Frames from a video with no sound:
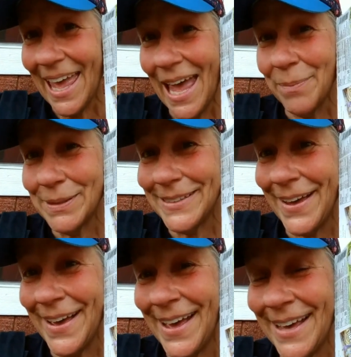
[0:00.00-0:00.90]

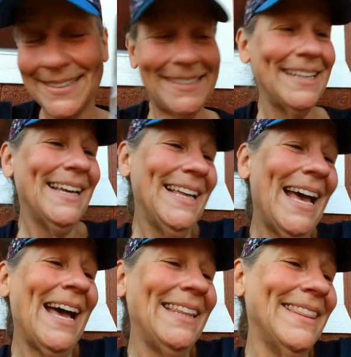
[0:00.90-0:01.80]
Applesauce.
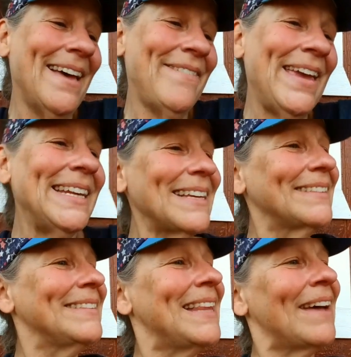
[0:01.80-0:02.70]
I love it.
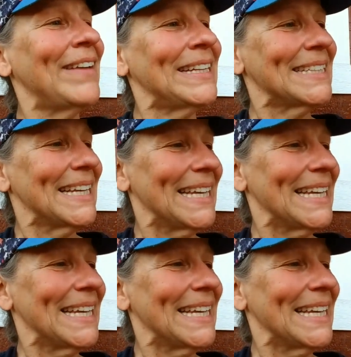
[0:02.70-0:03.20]
Love it.